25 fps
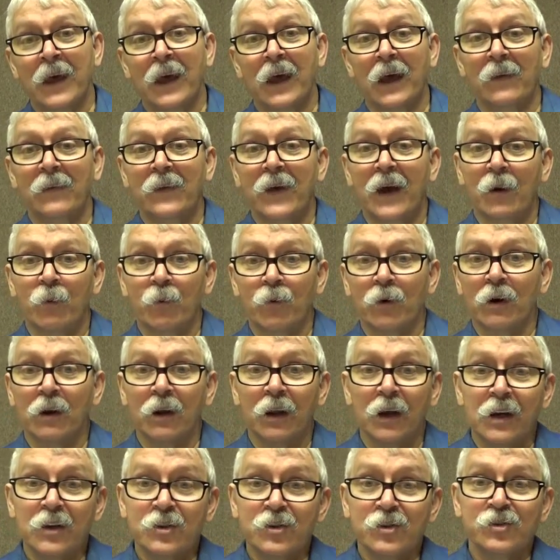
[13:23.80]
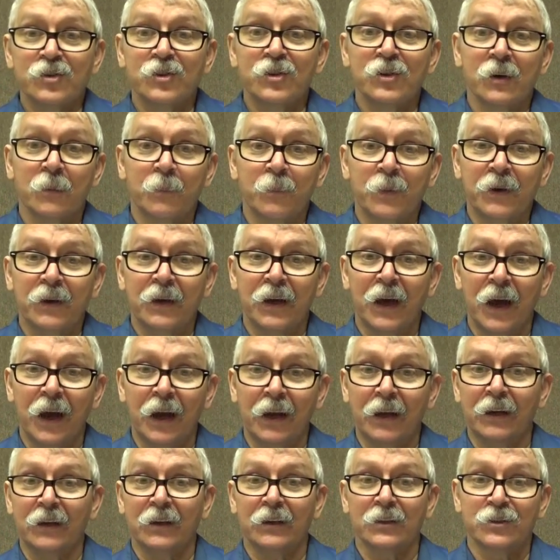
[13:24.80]
and that relationship he
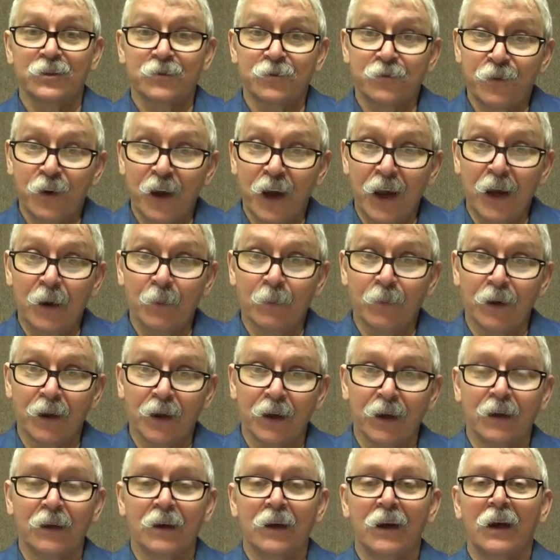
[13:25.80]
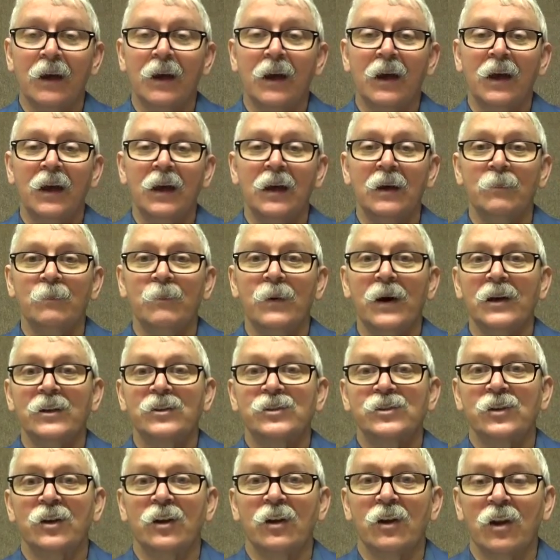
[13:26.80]
had in his family it
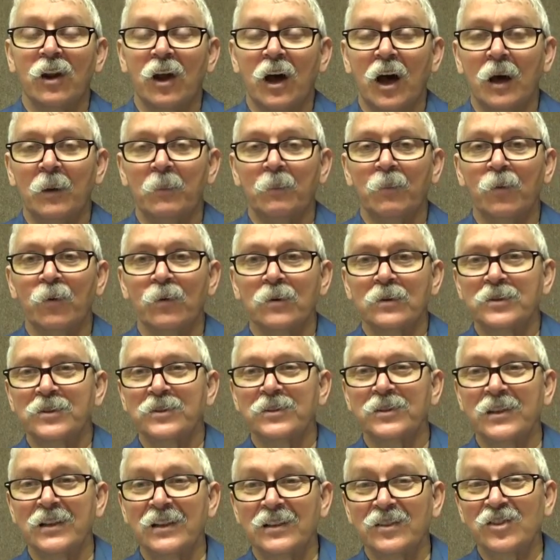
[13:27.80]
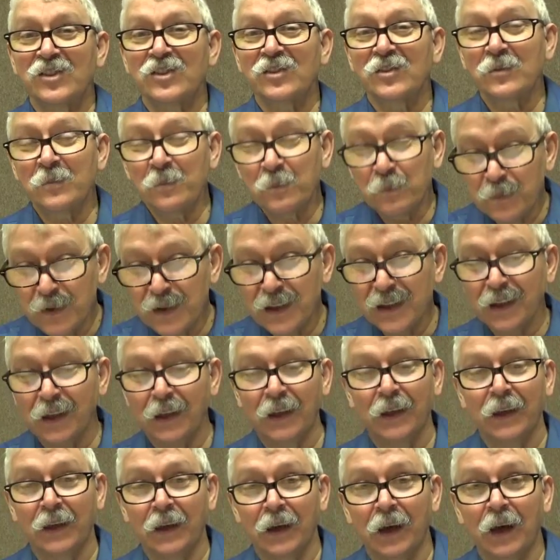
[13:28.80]
makes a lot more sense to
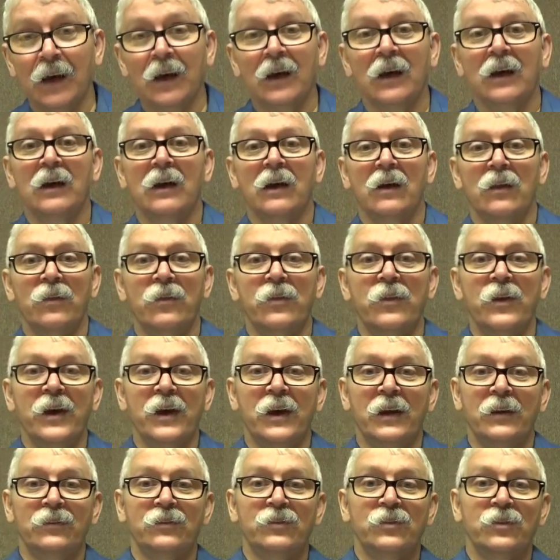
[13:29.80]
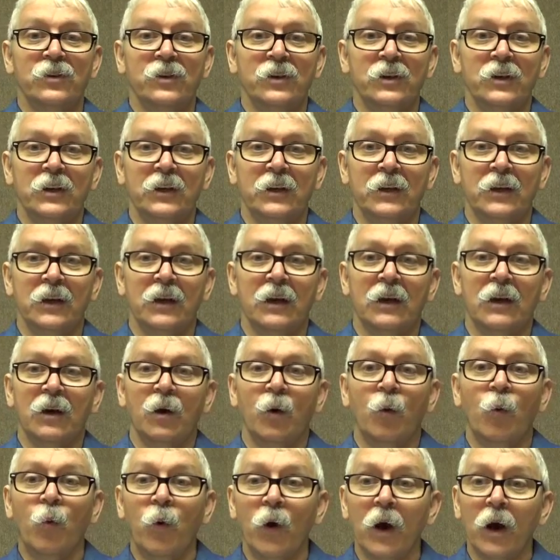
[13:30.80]
me that the
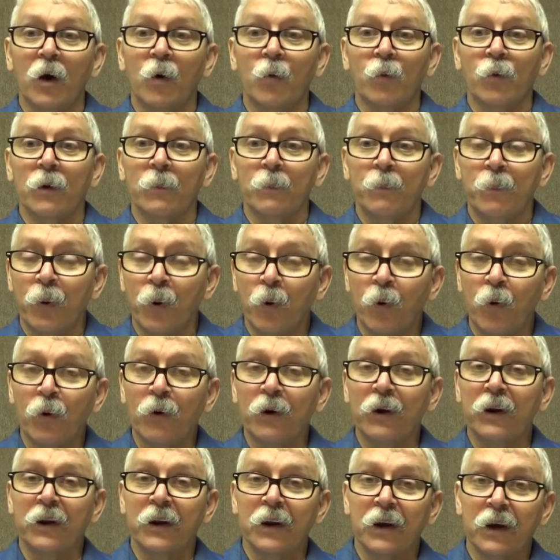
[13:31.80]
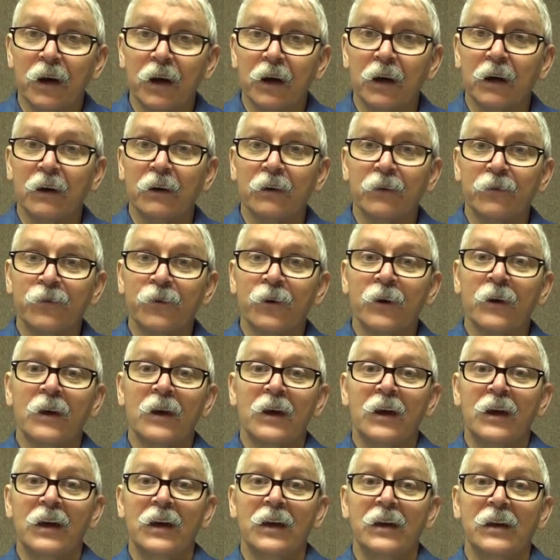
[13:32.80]
well reported of
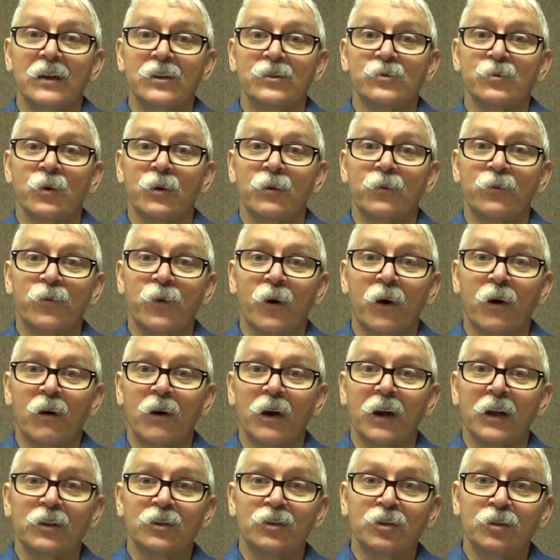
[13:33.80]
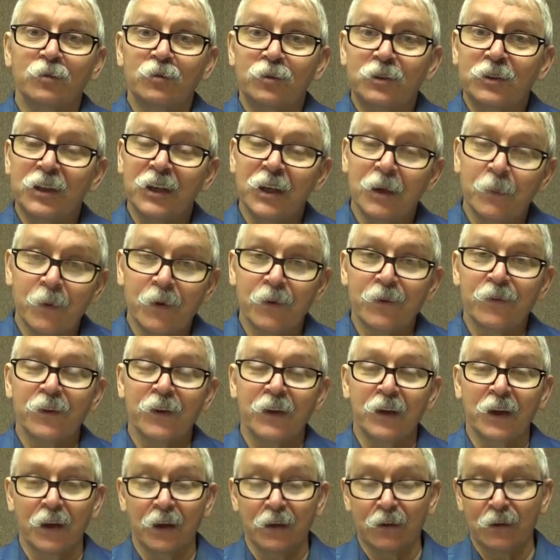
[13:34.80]
is referring to
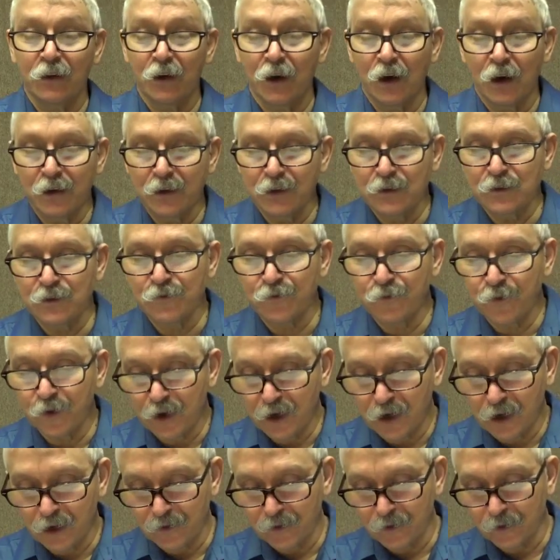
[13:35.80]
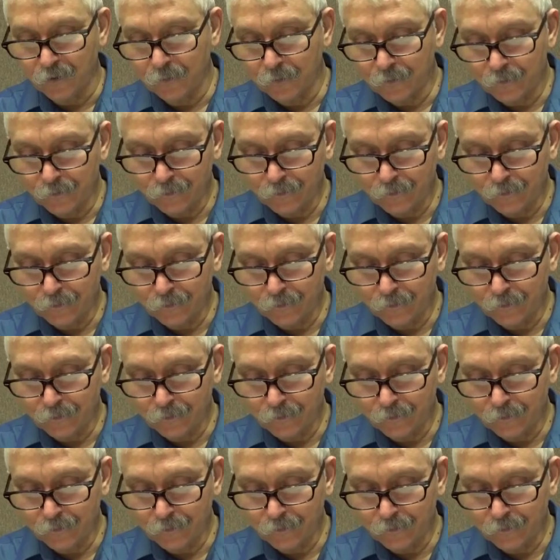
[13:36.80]
Timothy and not his father.